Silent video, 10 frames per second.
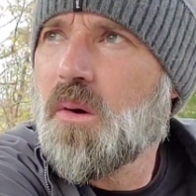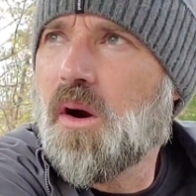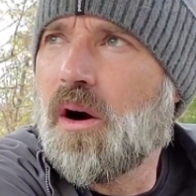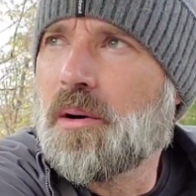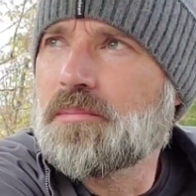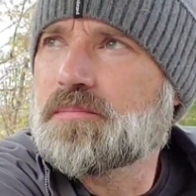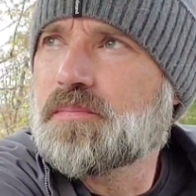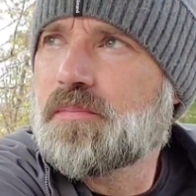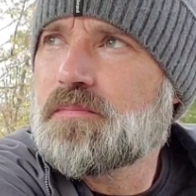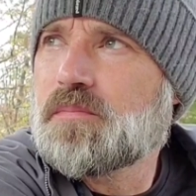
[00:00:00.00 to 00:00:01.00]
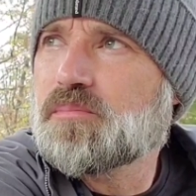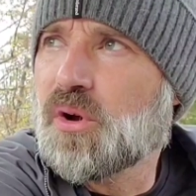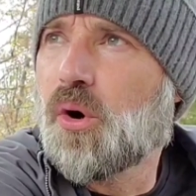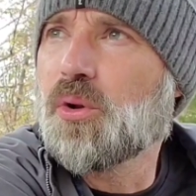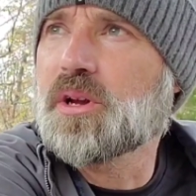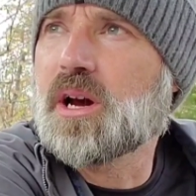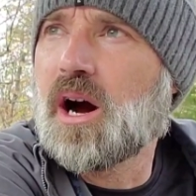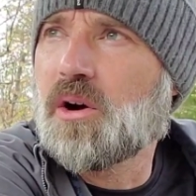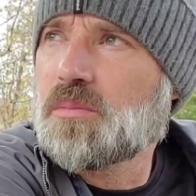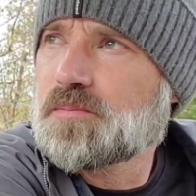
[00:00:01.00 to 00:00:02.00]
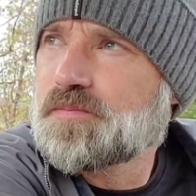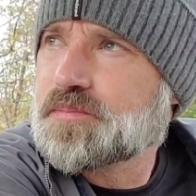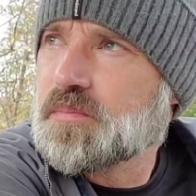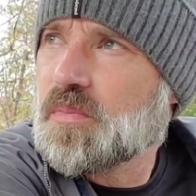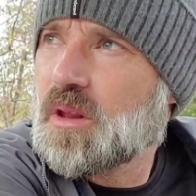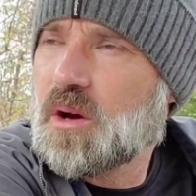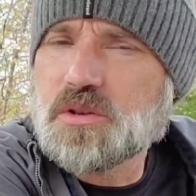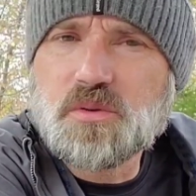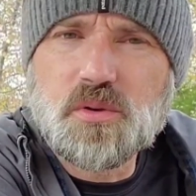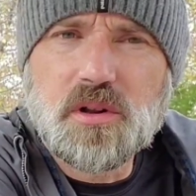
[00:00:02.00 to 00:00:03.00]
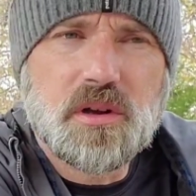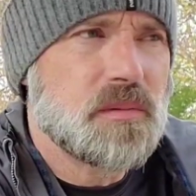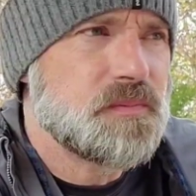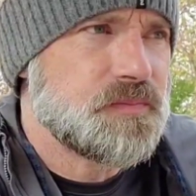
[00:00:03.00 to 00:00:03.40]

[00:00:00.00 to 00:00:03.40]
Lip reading: But holy cow, that was really